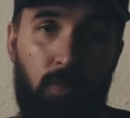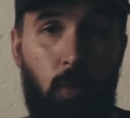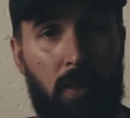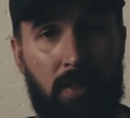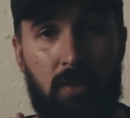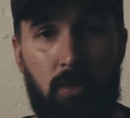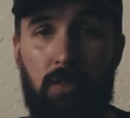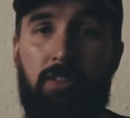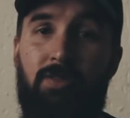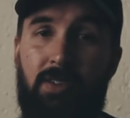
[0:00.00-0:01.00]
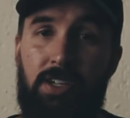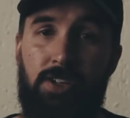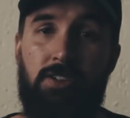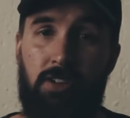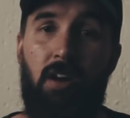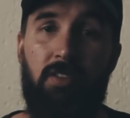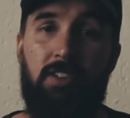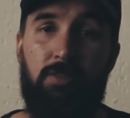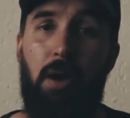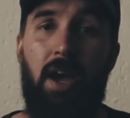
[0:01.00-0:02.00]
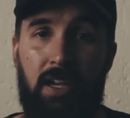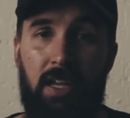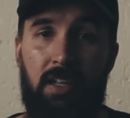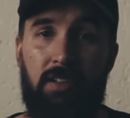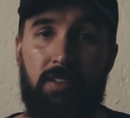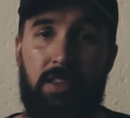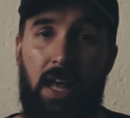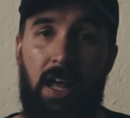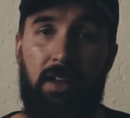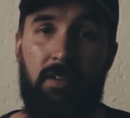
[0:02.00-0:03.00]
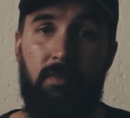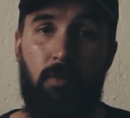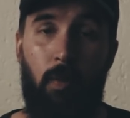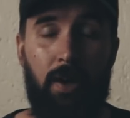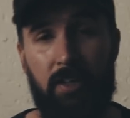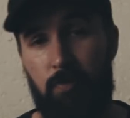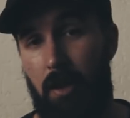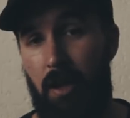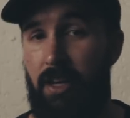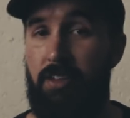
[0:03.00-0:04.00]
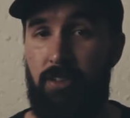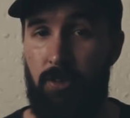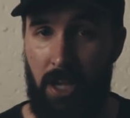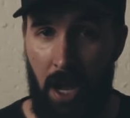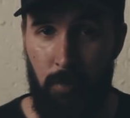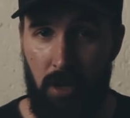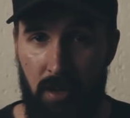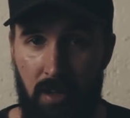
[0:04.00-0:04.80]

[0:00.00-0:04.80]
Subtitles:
One of the coolest features on this mic is that when it's plugged into your camera,